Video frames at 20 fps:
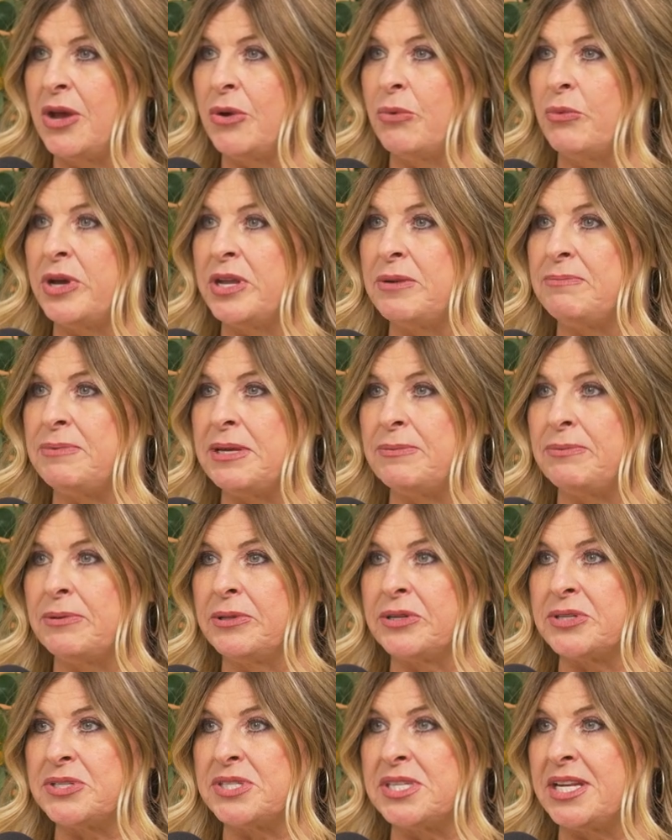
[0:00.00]
When people
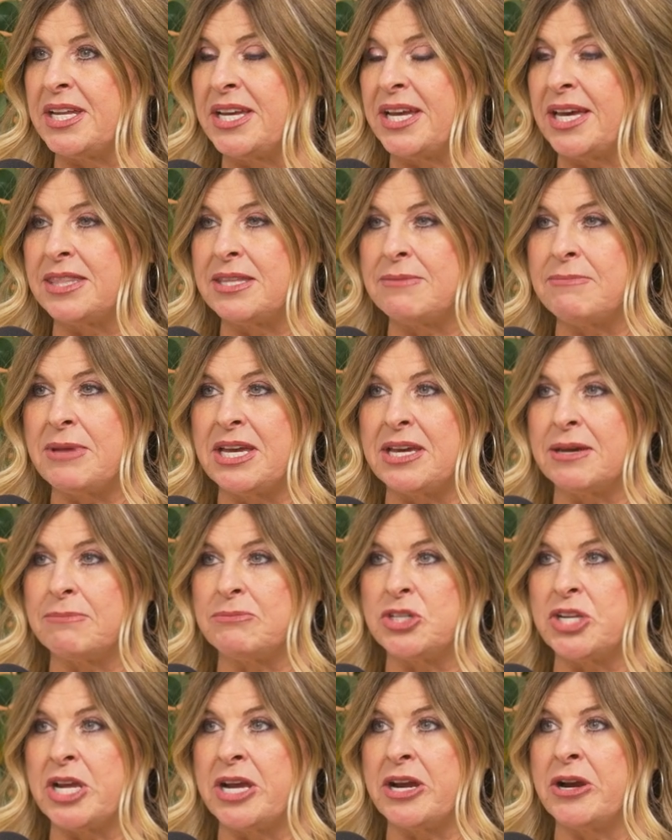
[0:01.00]
are sitting at the makeup
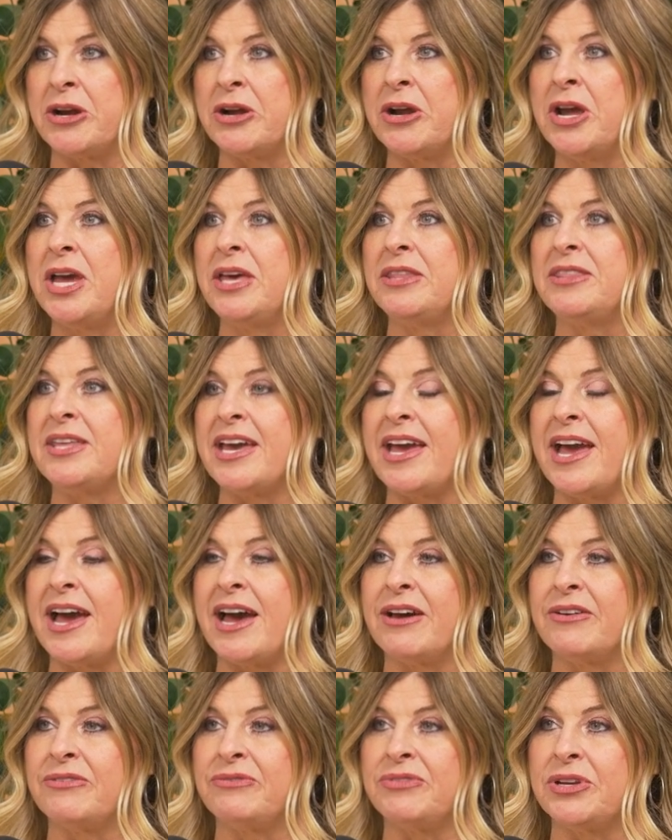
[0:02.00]
chair, they
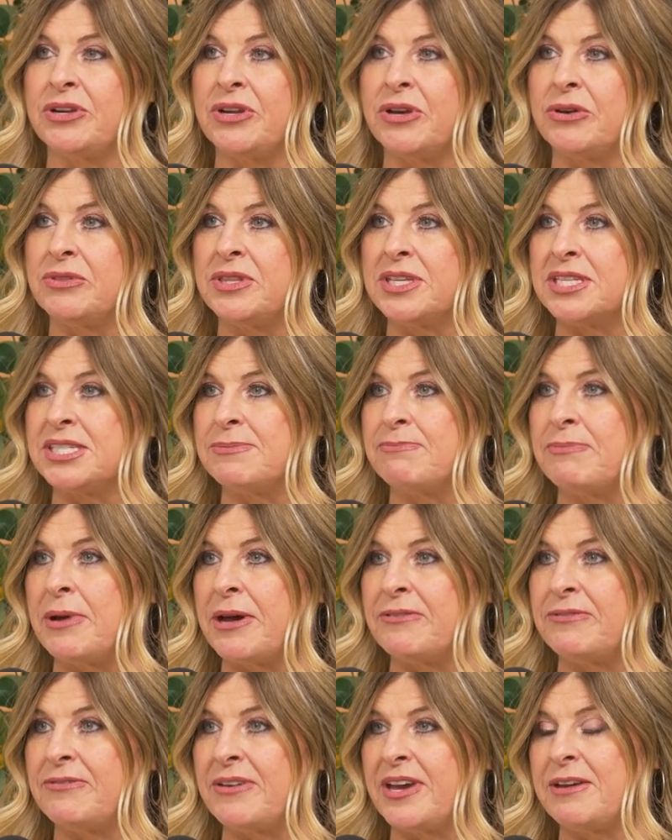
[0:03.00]
have, you know, this
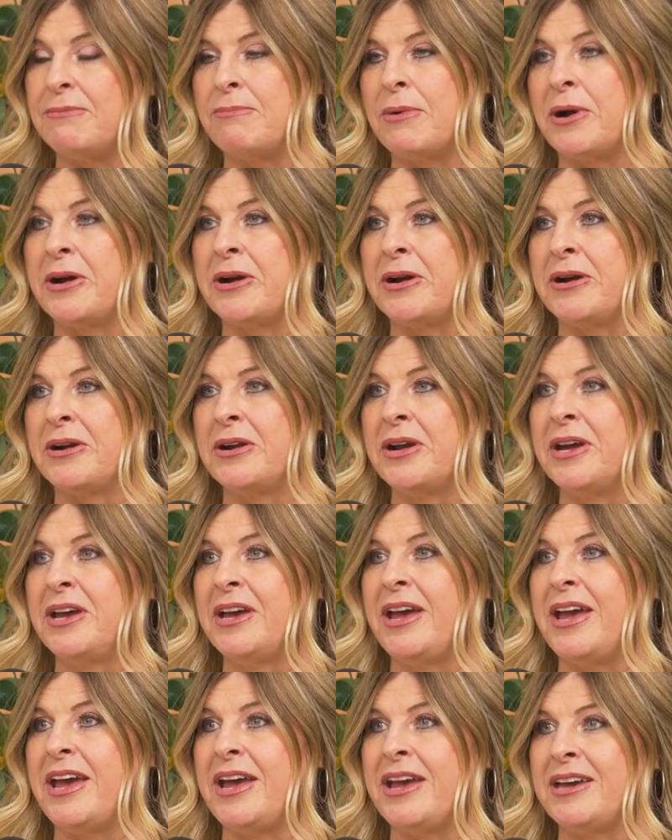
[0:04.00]
buffet bar
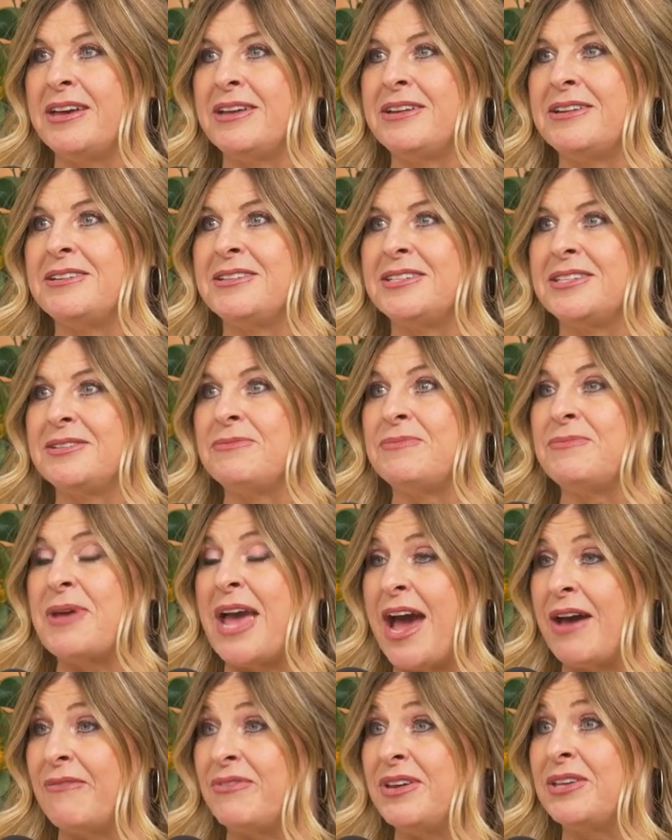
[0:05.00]
and
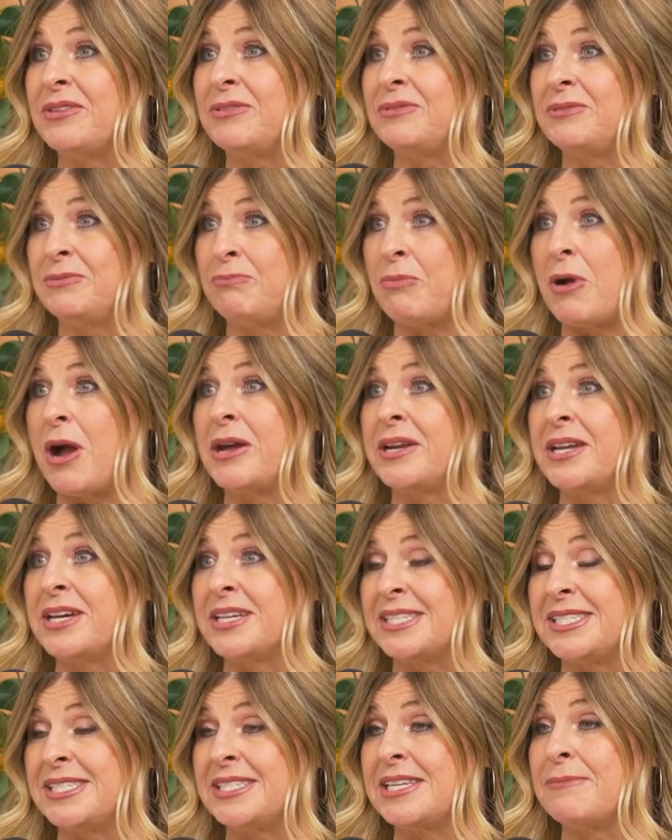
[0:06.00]
having
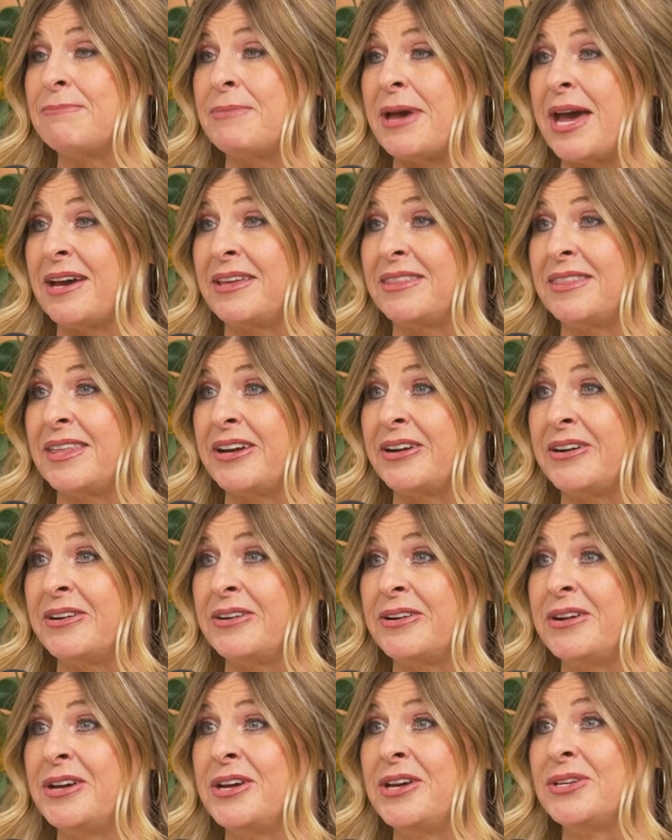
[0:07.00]
products sit back
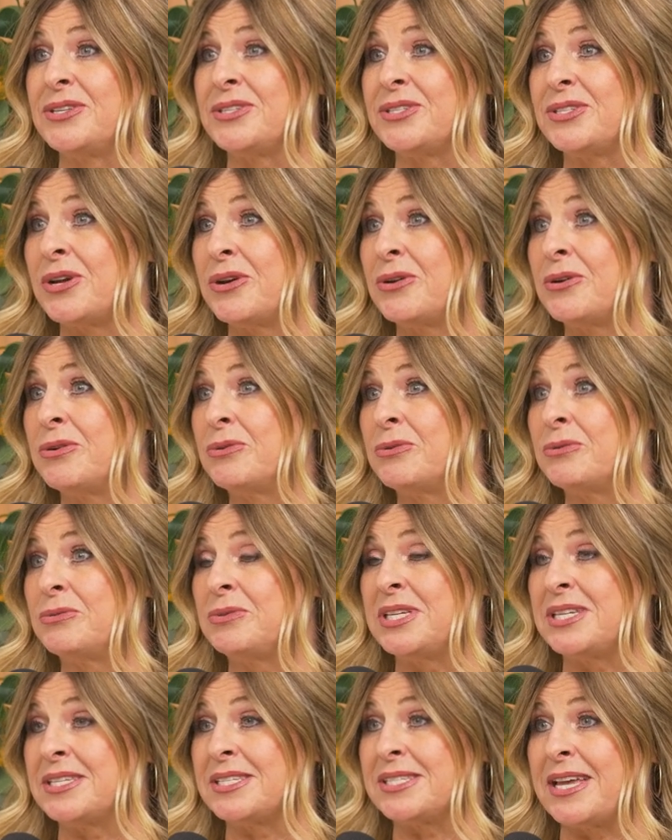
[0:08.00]
there. So
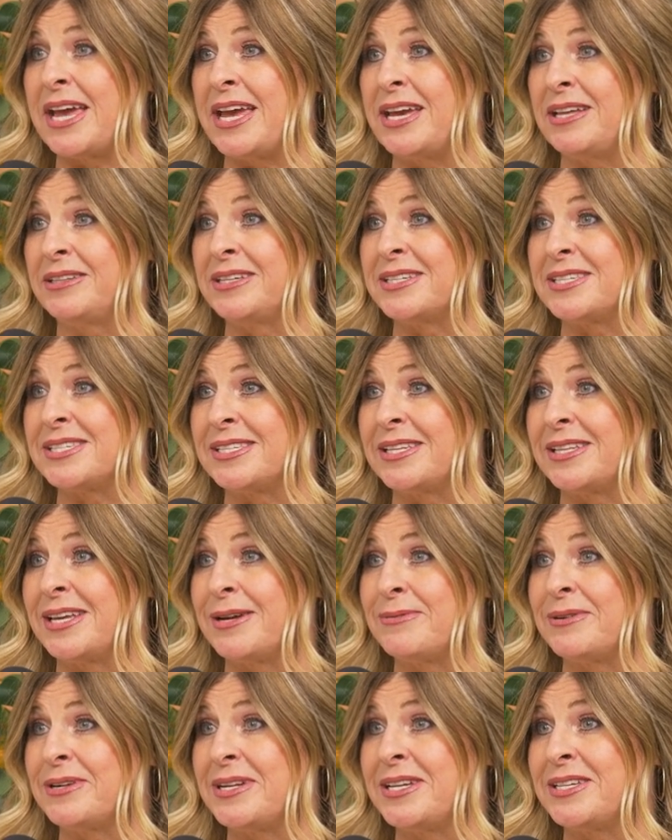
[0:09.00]
these A list
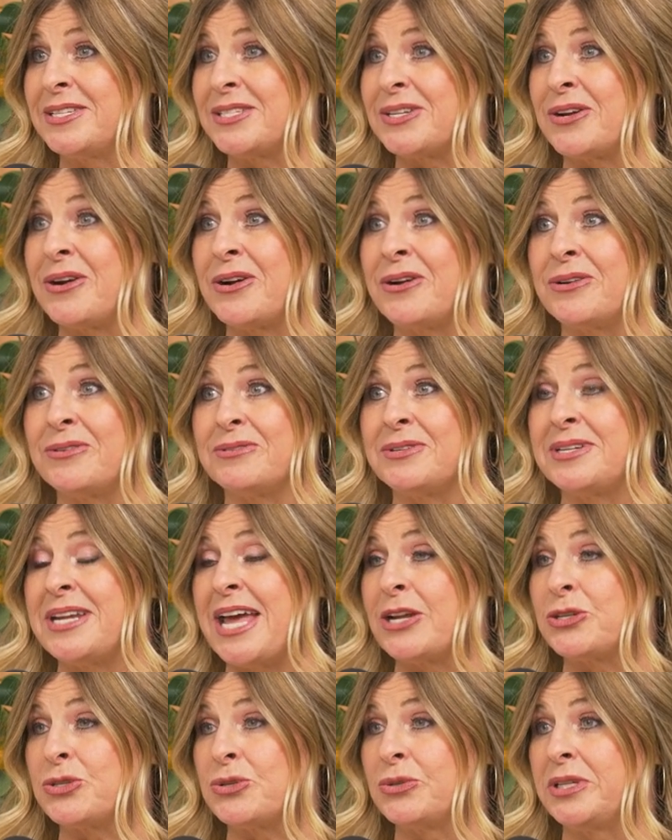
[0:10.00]
celebrities are
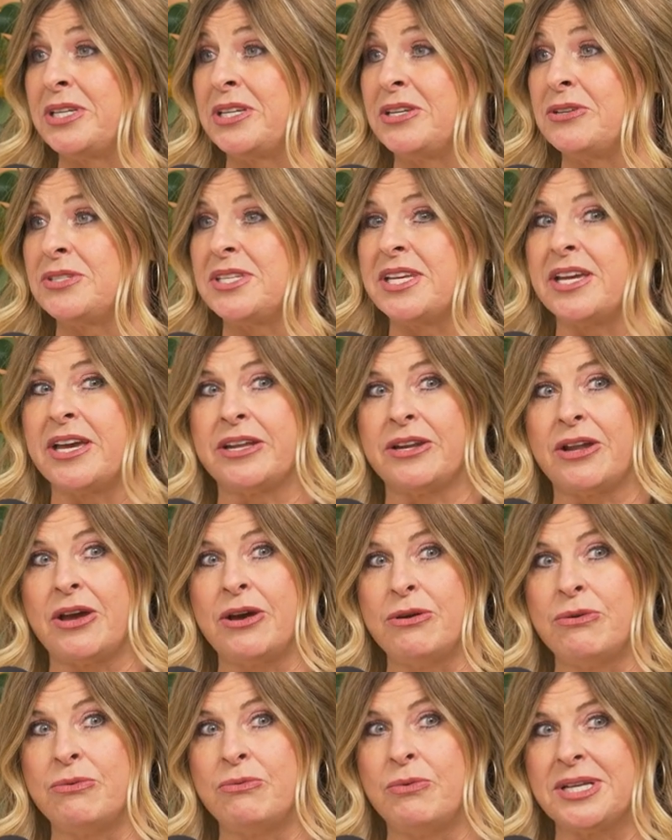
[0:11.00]
naturally using it.
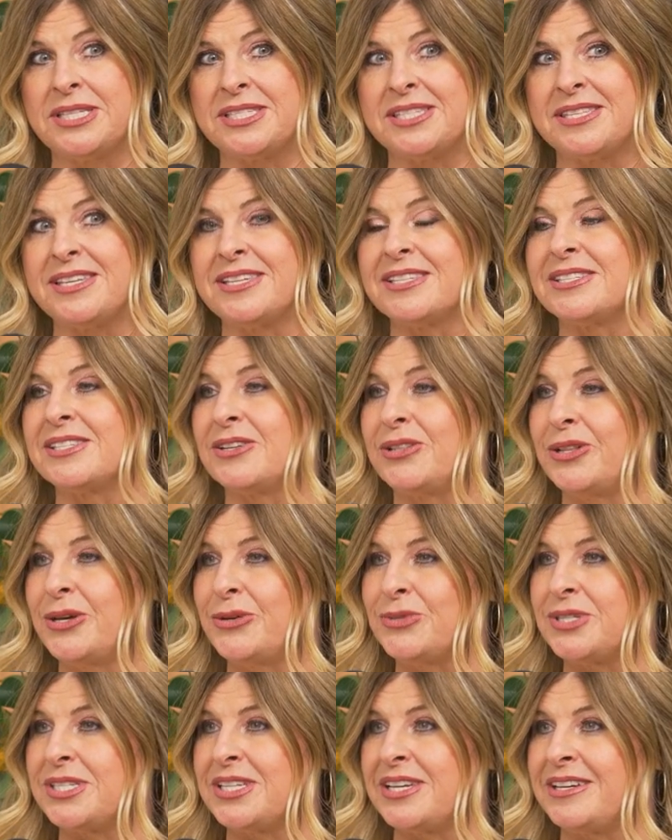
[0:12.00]
Oh, what's this?
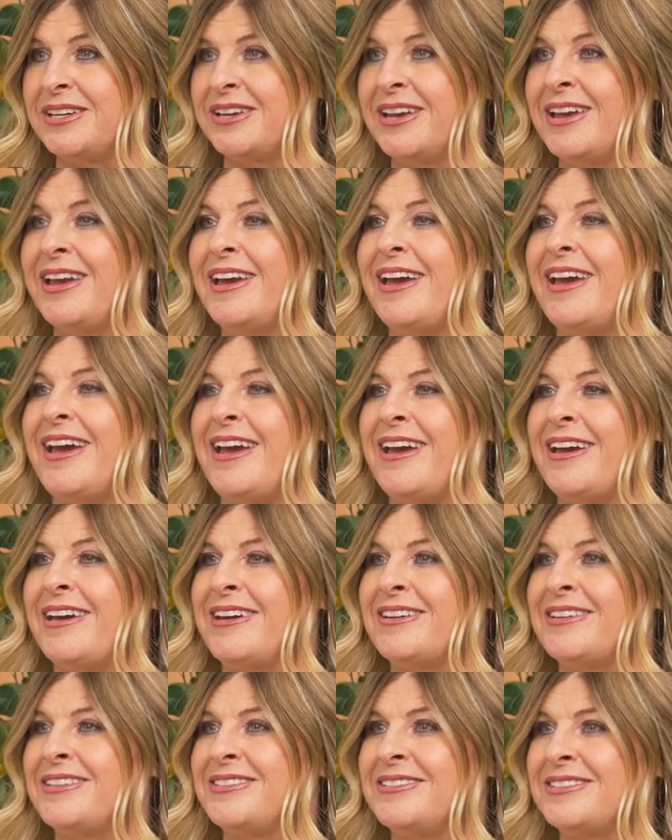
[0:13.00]
Glossy.
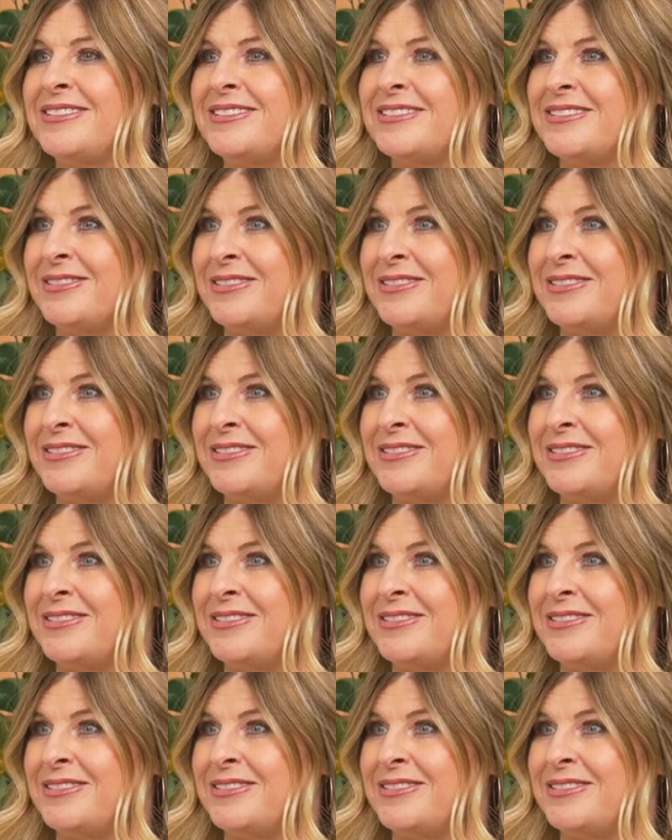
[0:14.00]
And